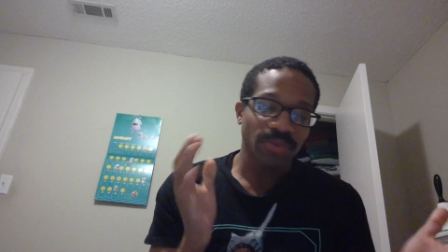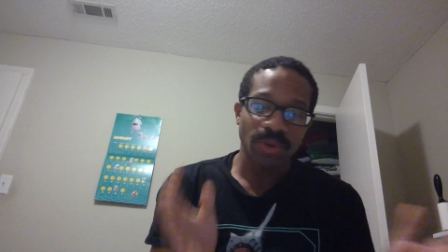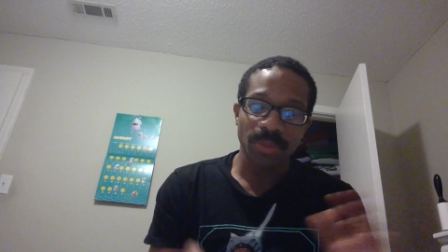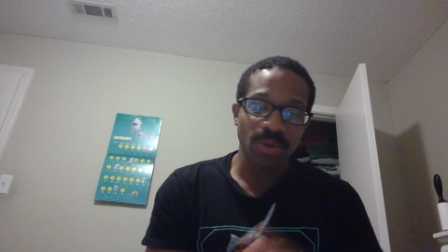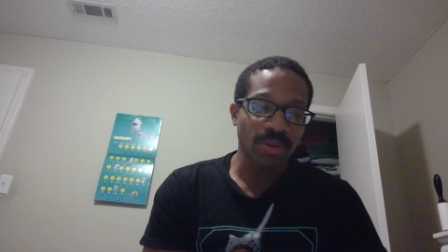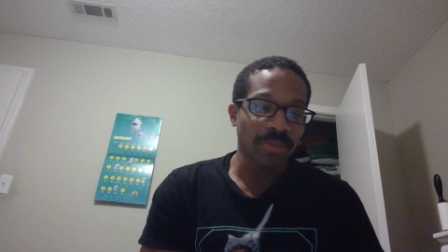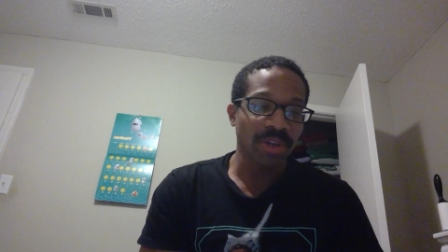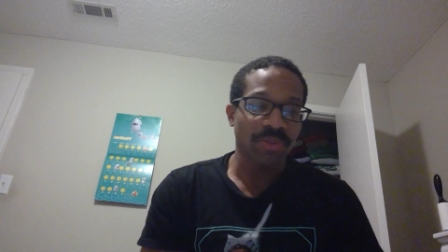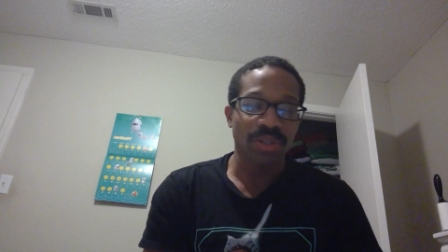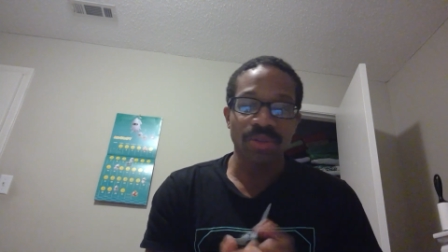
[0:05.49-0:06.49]
Former
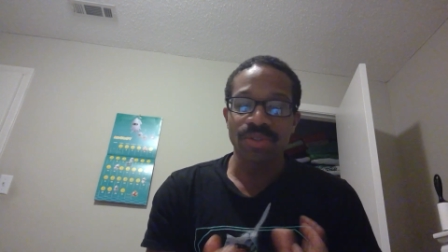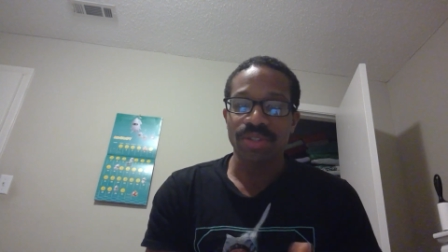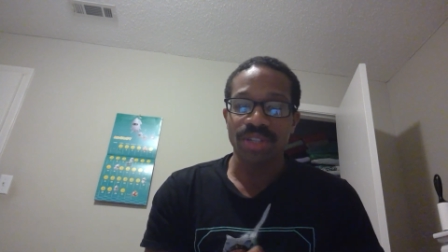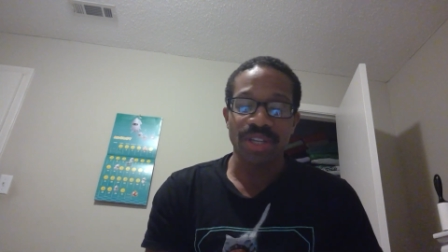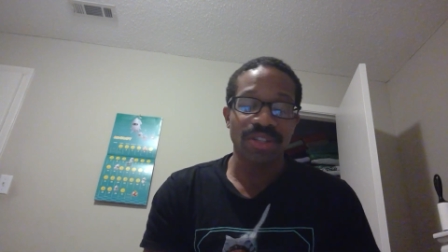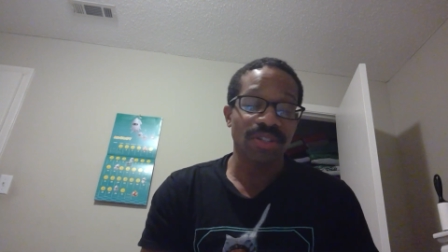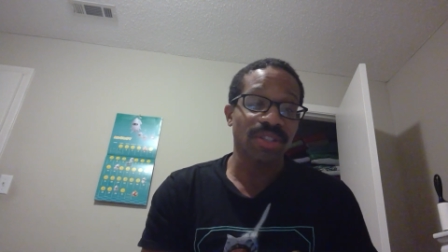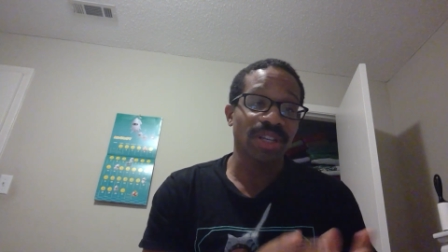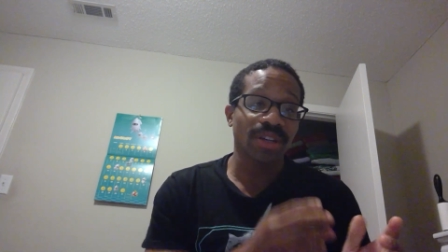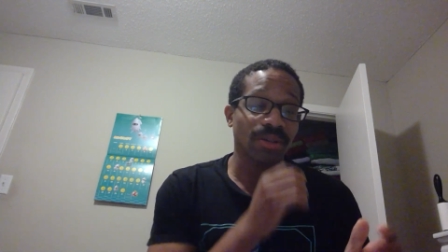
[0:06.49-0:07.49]
quarterback for the Houston
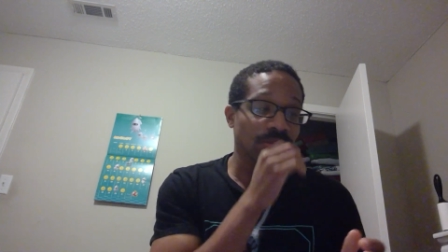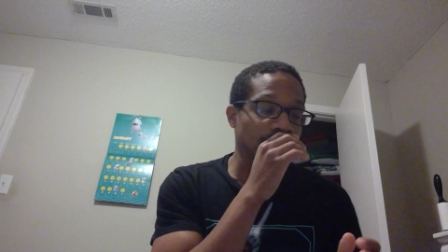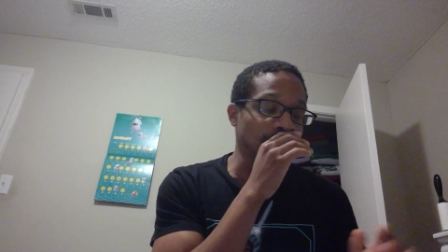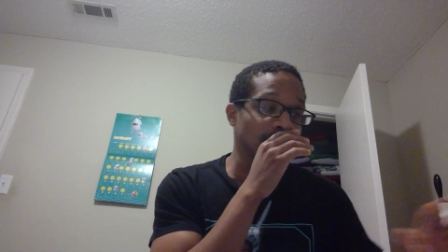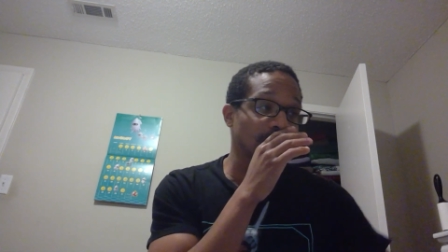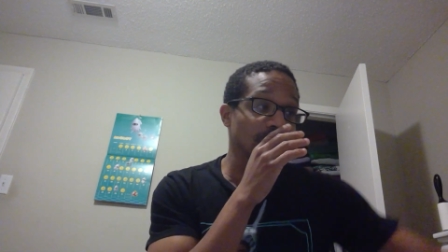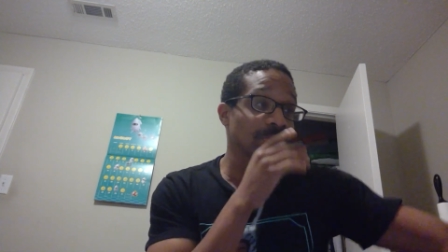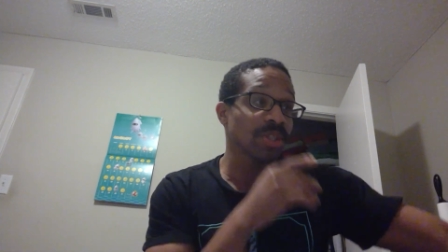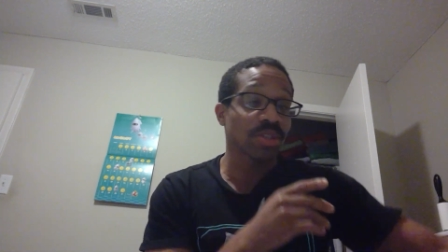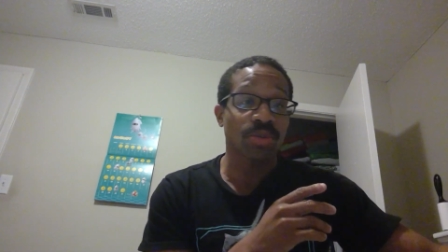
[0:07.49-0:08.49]
Texans. Now, excuse
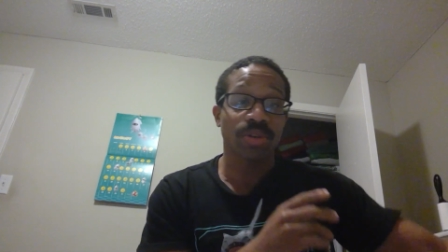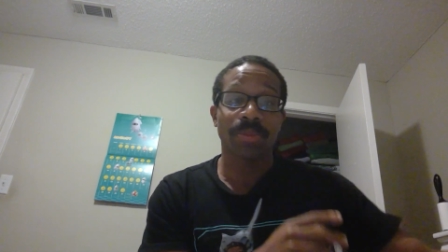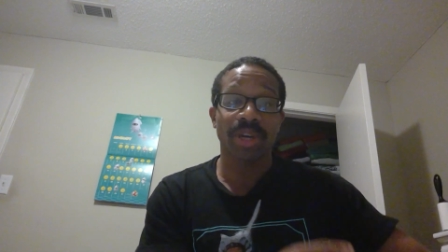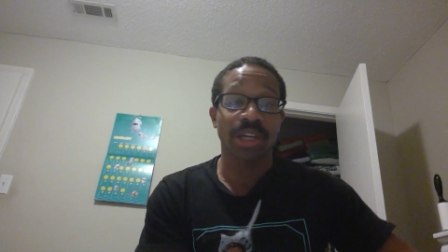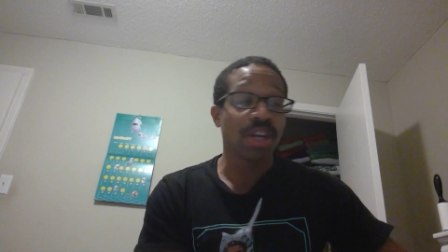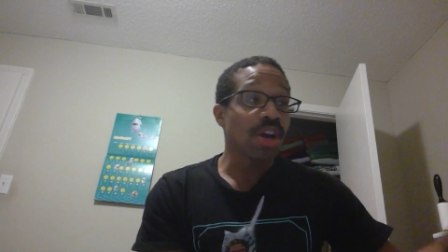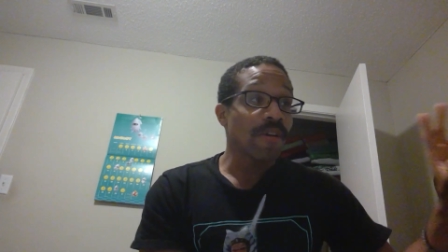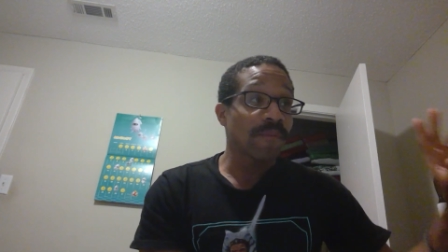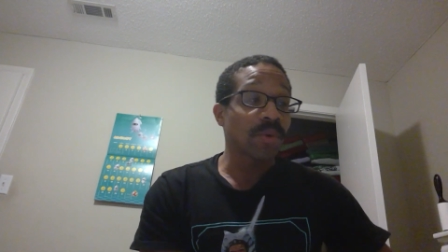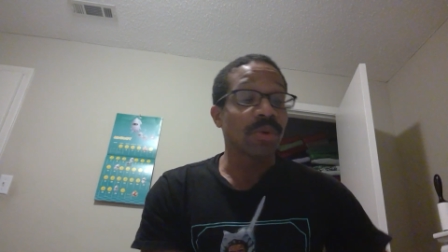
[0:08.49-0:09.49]
me, is the quarterback
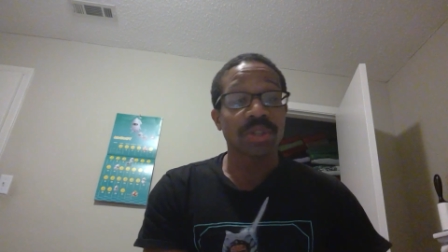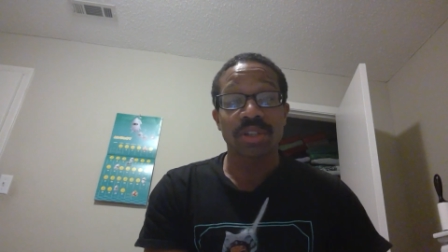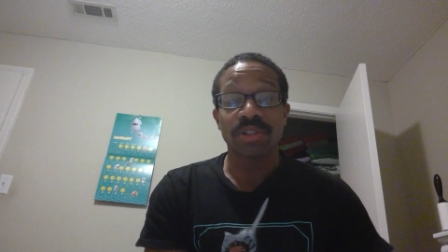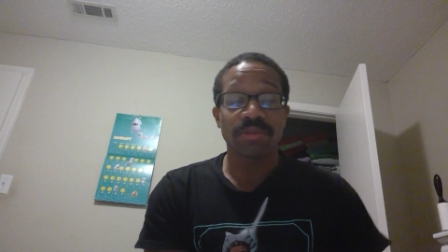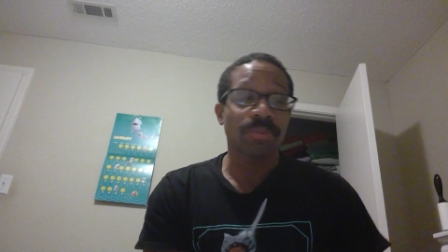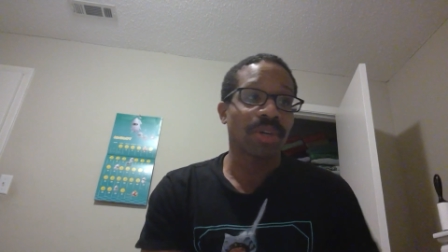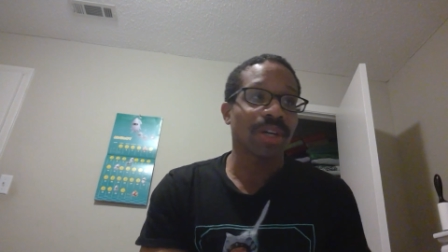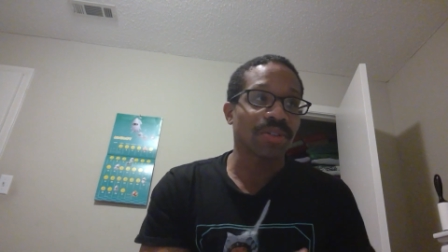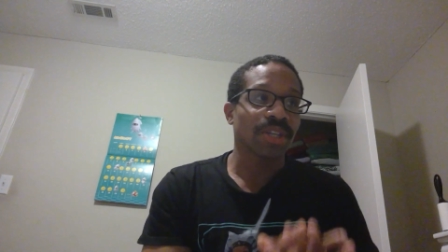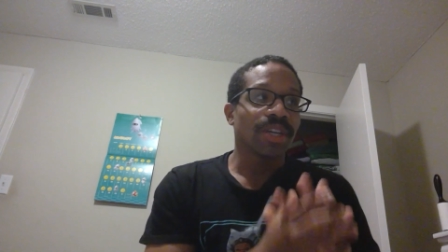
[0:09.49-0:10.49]
for the Cleveland
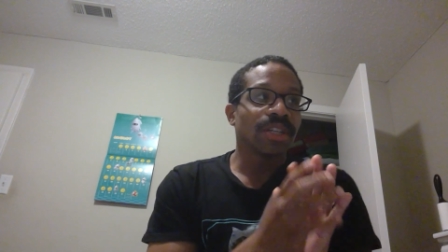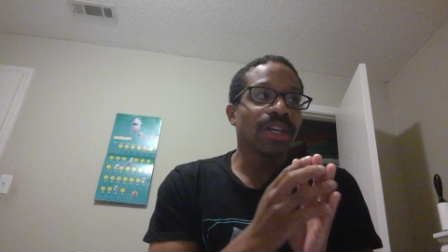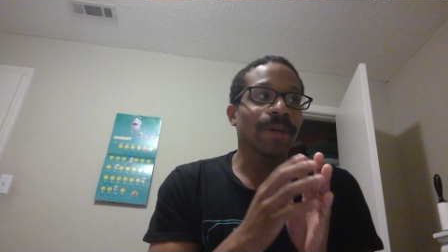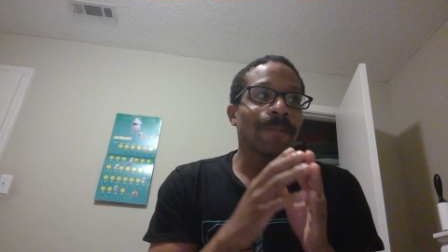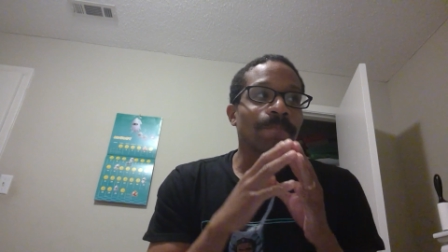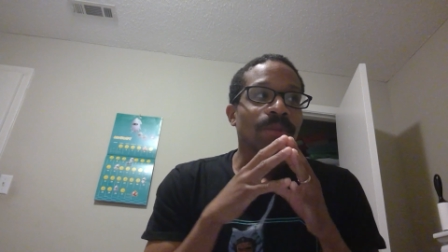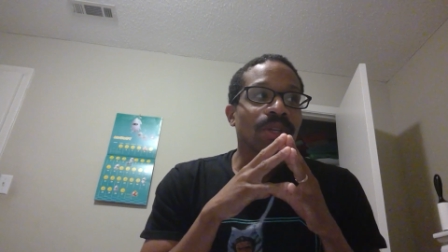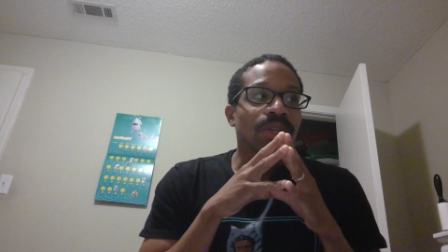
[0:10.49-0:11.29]
Browns. Now,